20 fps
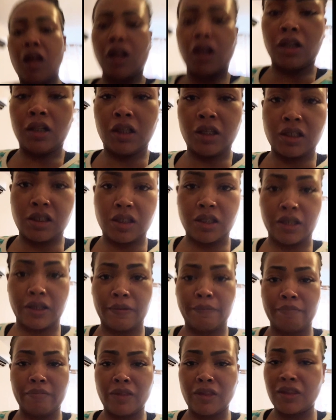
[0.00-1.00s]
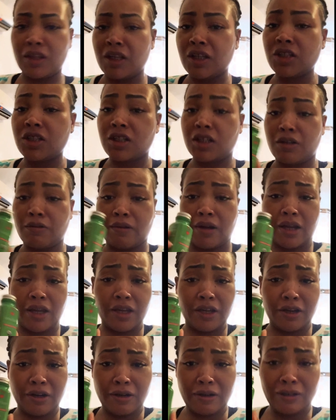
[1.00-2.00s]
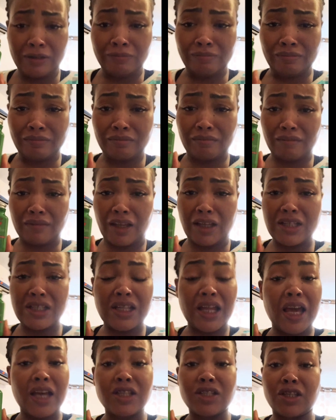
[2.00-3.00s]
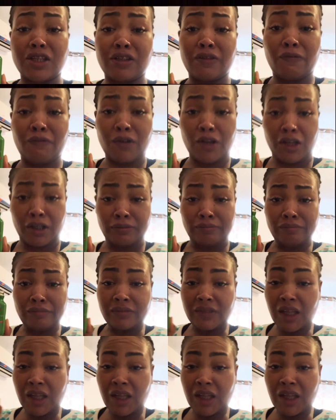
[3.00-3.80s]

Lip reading: Listen, this shit right here is nasty as fuck.